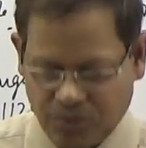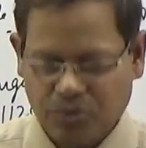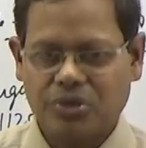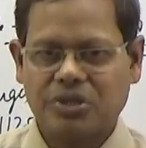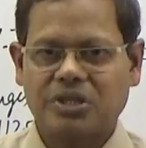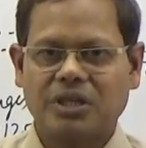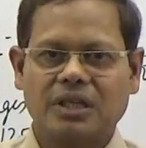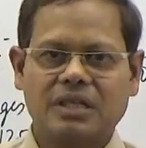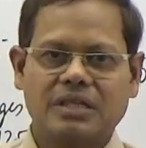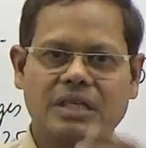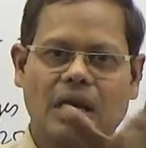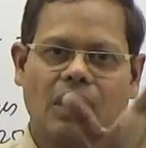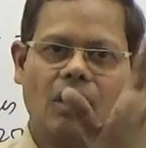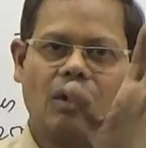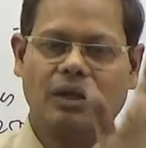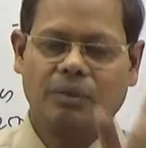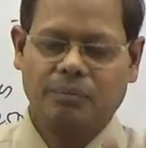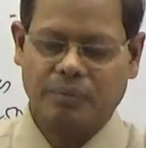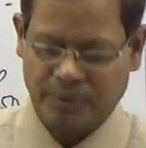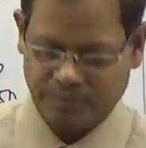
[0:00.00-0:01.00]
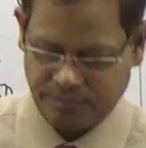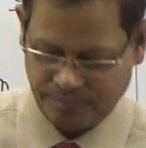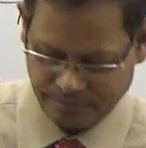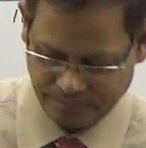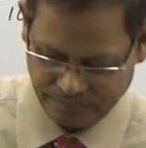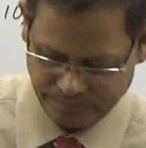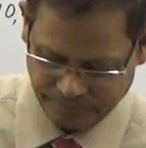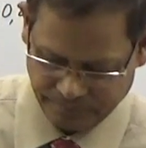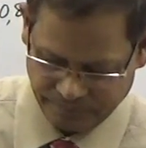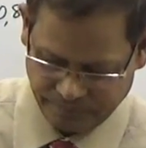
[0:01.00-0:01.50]
question is a lollipop.
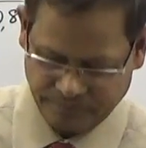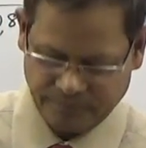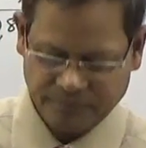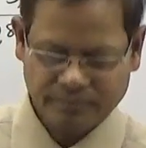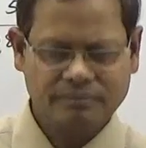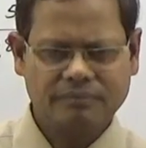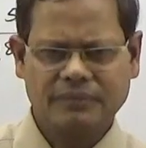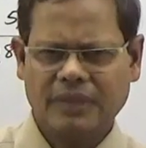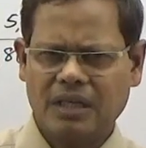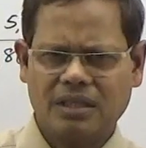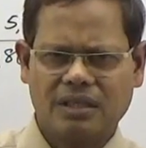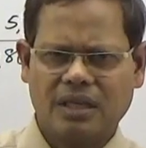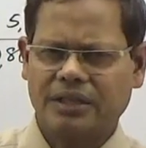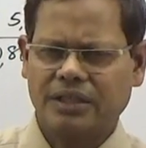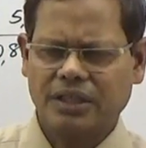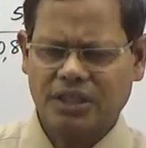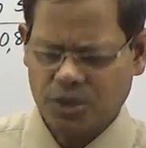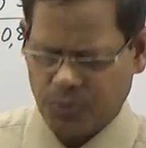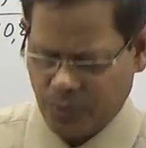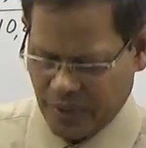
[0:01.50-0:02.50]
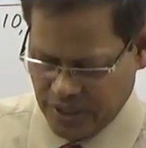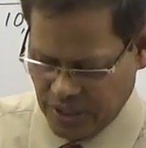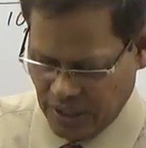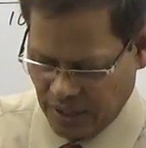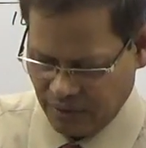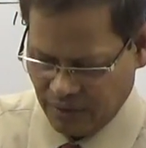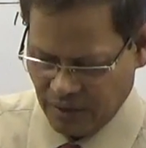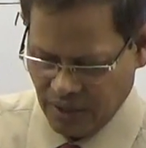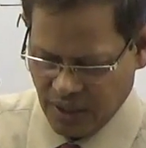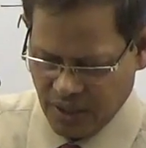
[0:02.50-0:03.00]
There is nothing special.
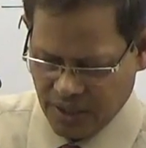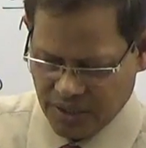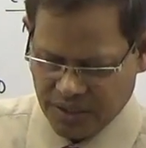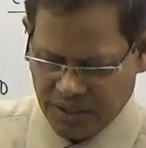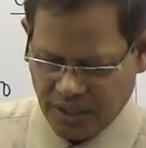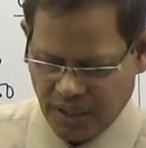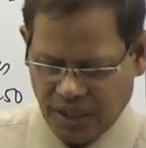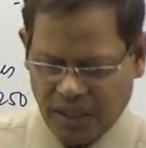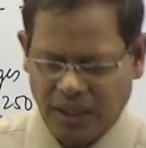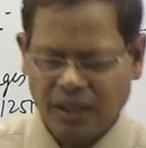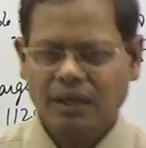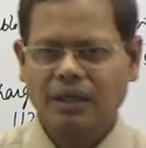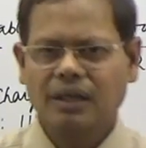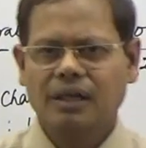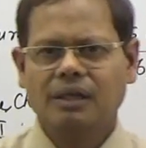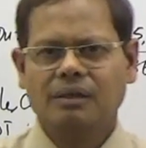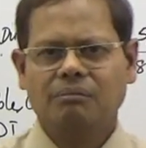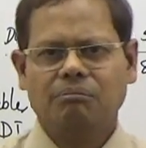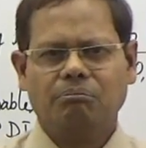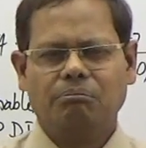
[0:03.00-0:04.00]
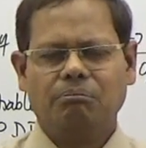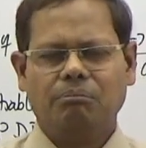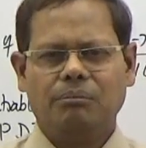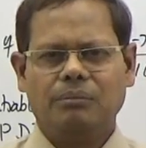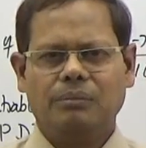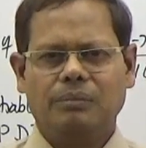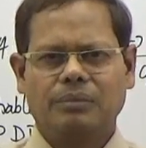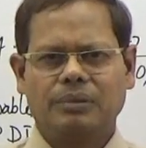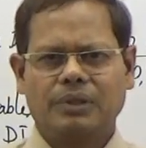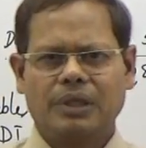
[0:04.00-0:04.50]
See,
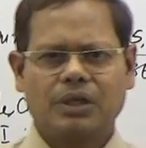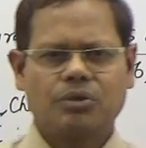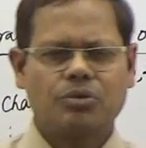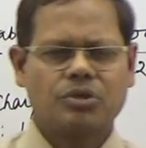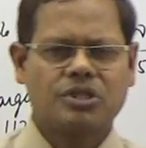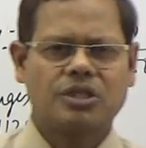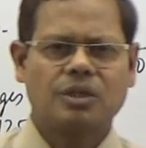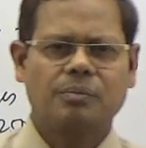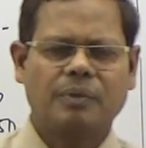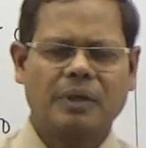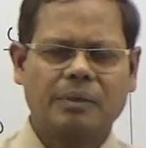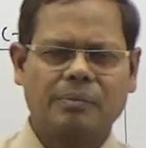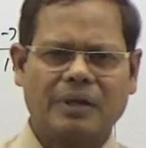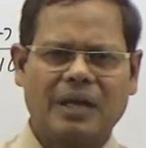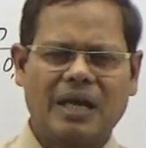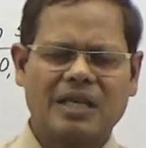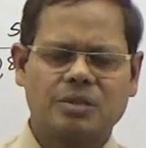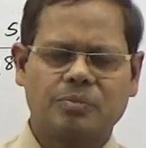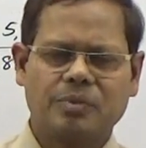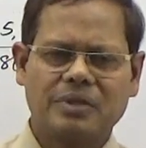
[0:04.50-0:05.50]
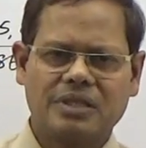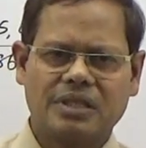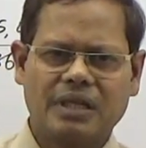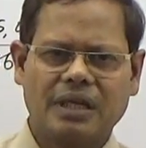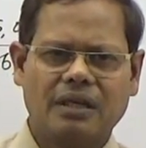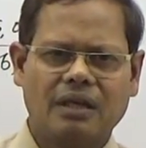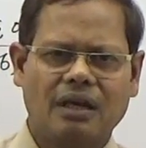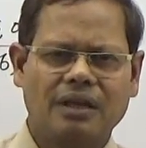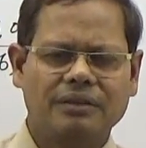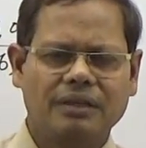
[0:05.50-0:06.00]
the question paper has been
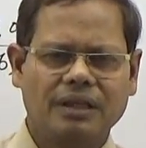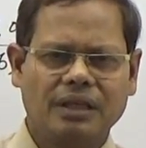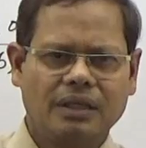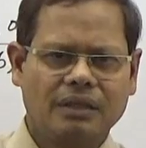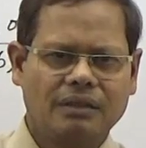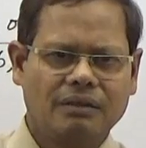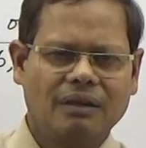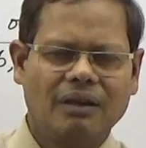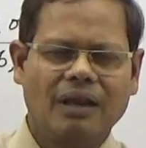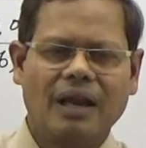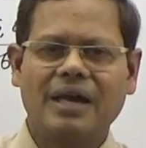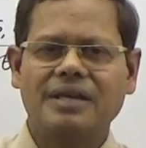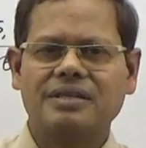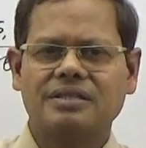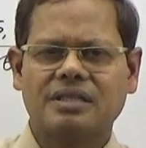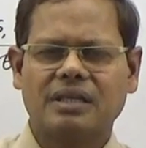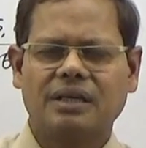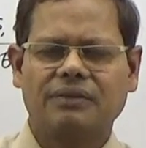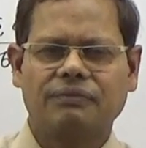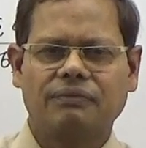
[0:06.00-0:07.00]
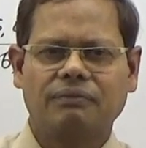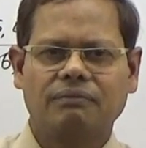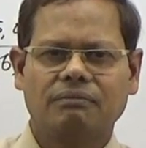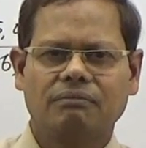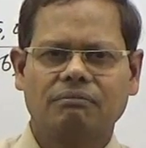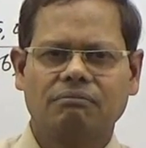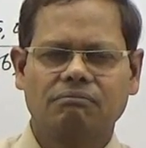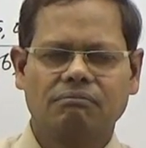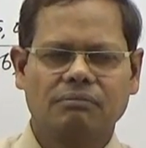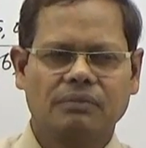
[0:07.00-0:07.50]
set on the lines of
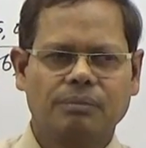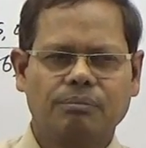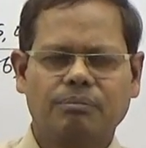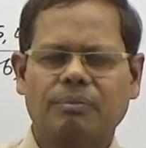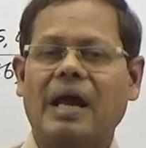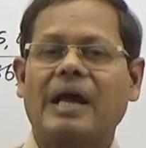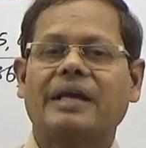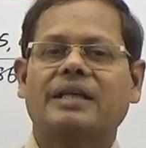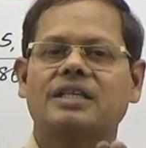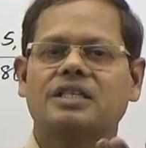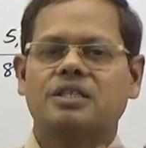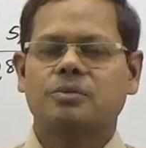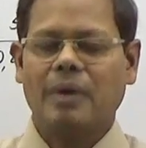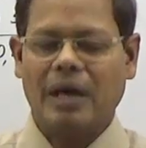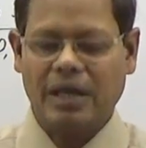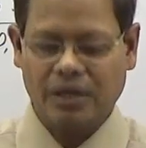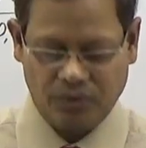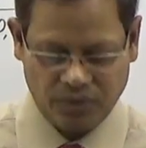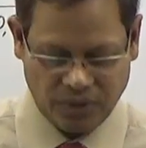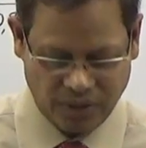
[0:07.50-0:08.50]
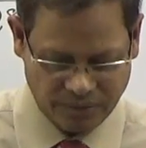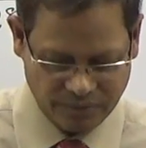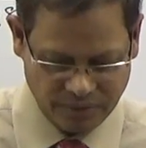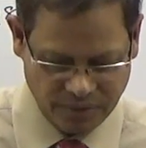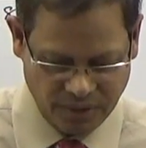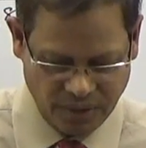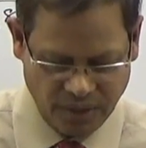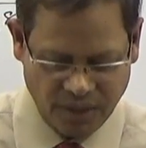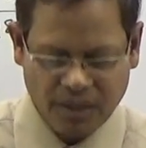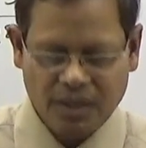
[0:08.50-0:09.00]
practice manual.
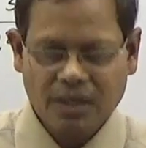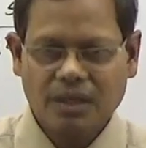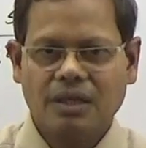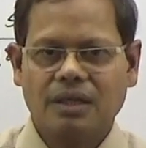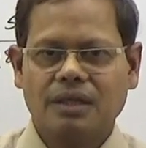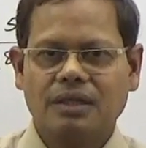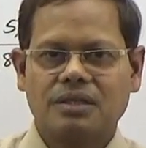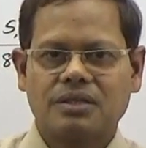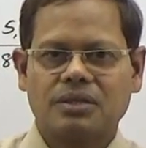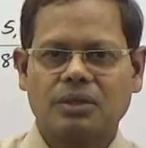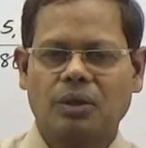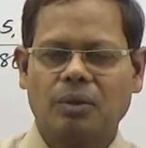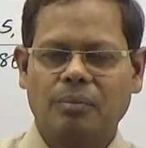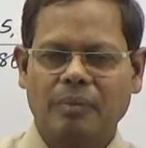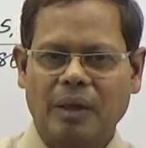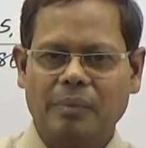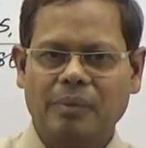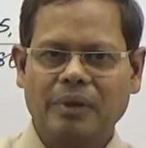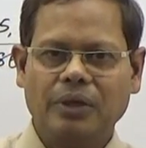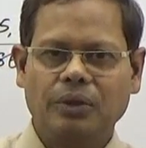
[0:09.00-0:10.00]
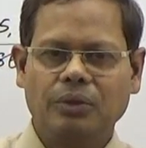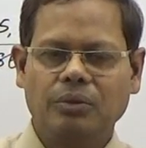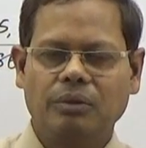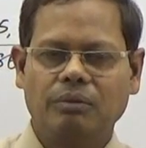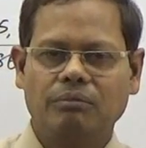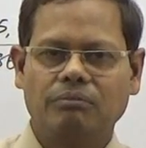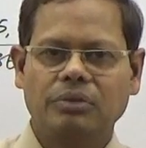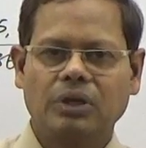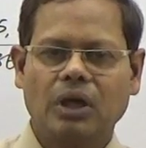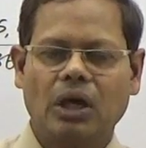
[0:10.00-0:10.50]
So maybe you
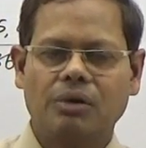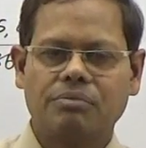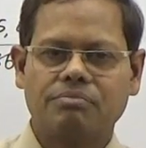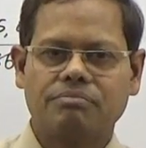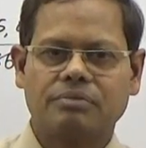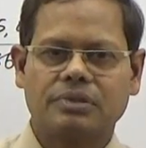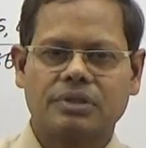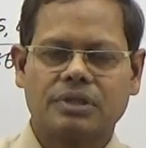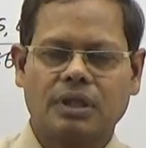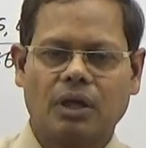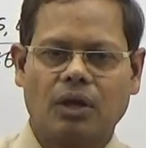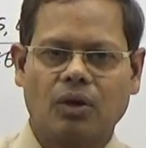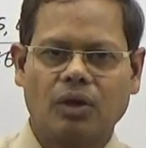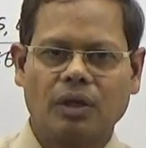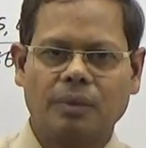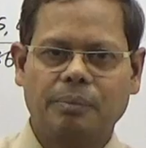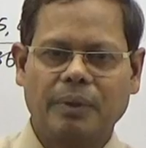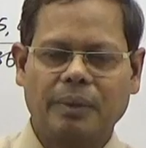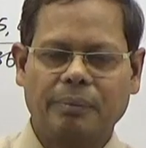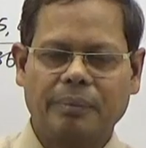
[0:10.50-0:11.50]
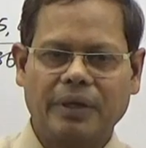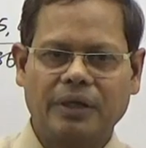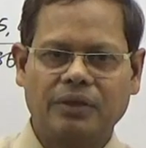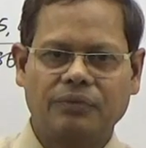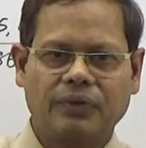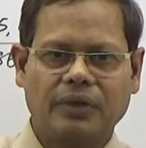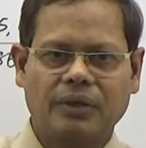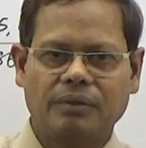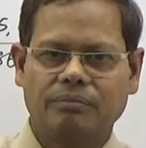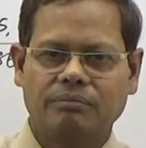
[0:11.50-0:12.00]
have thoroughly prepared
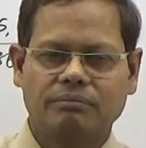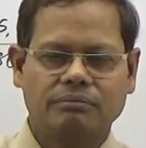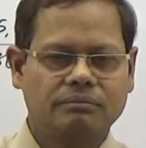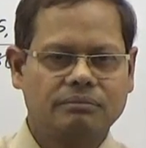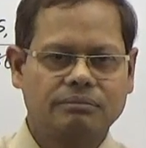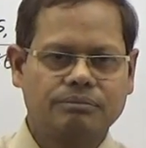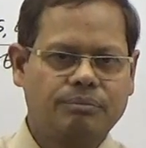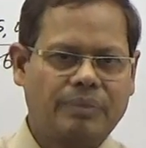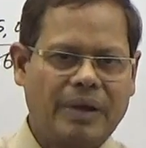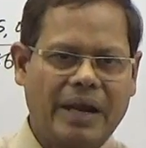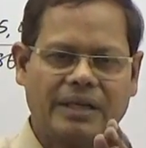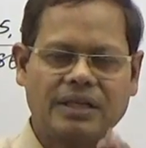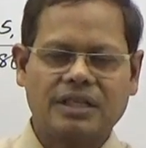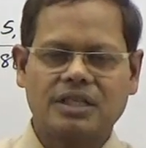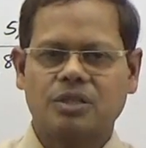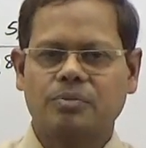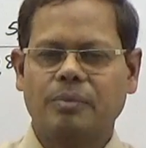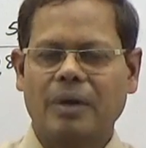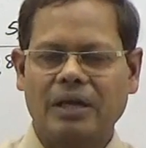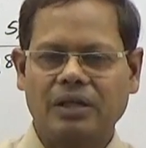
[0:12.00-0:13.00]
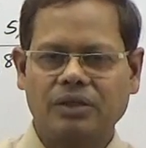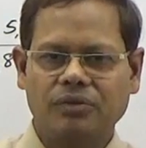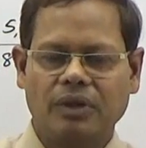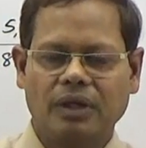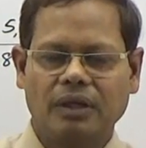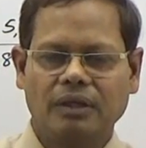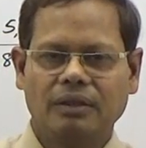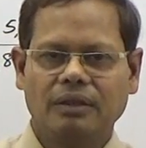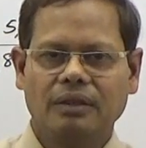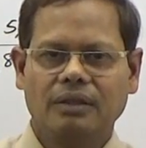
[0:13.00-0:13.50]
for practice manual,
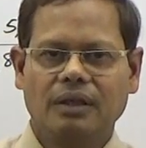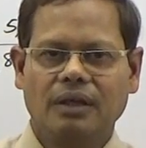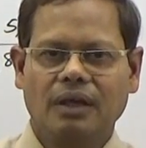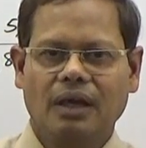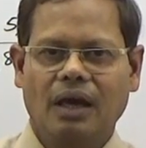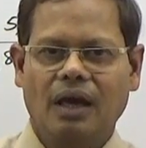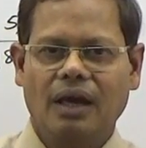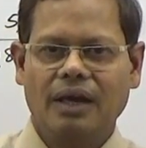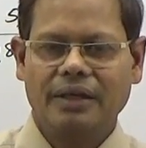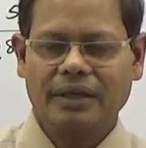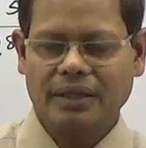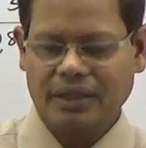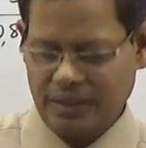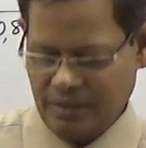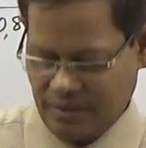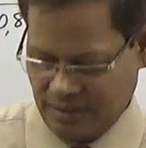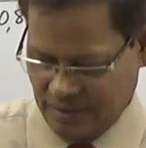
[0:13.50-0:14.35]
and